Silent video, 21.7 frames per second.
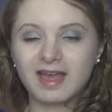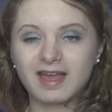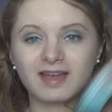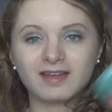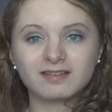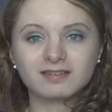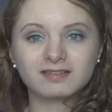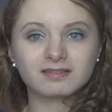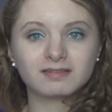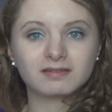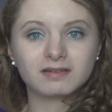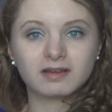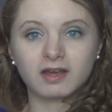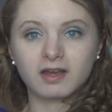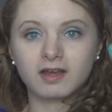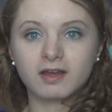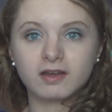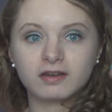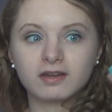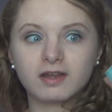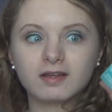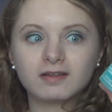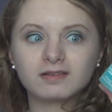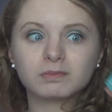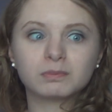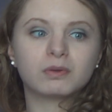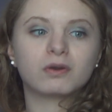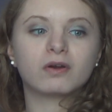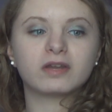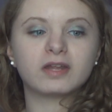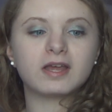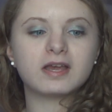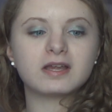It's a nice
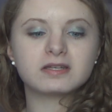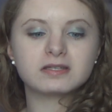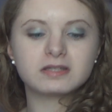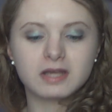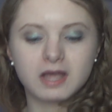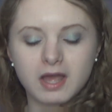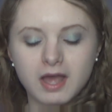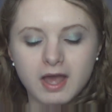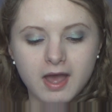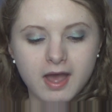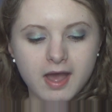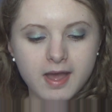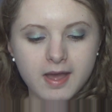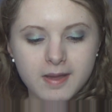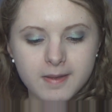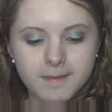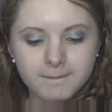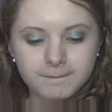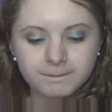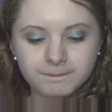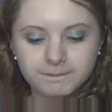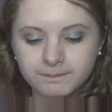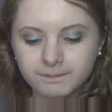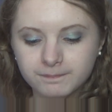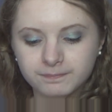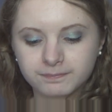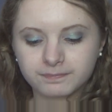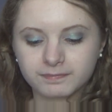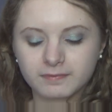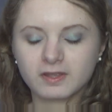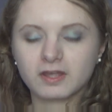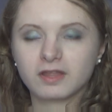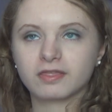product.
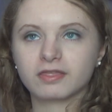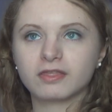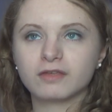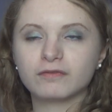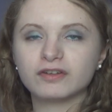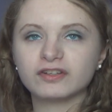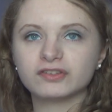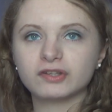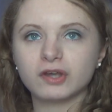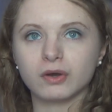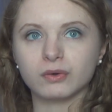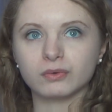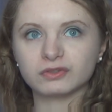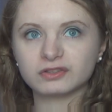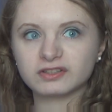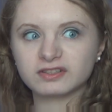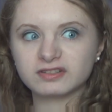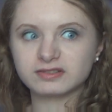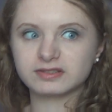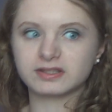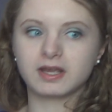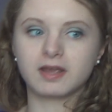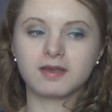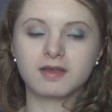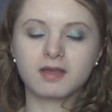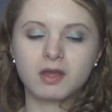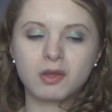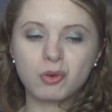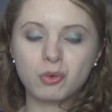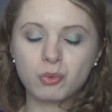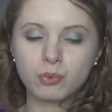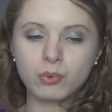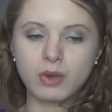The results,
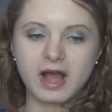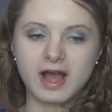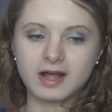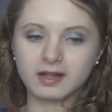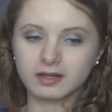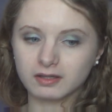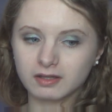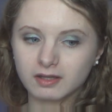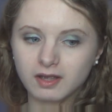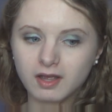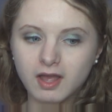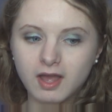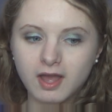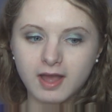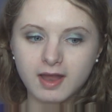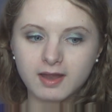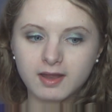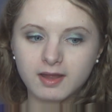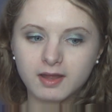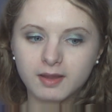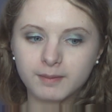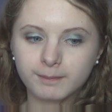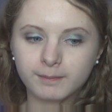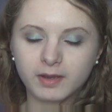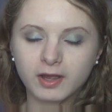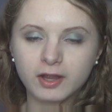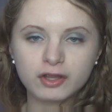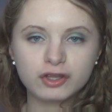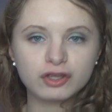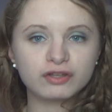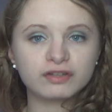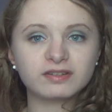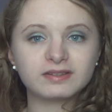well, I
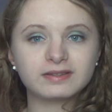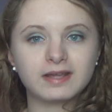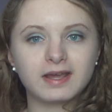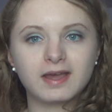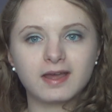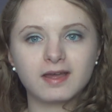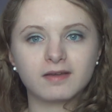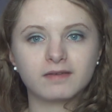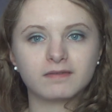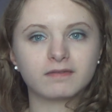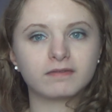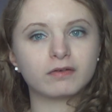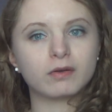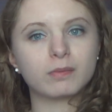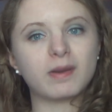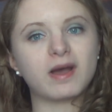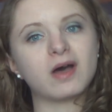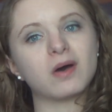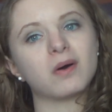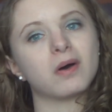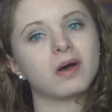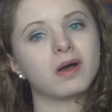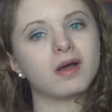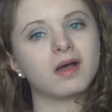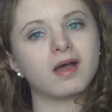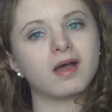used it for about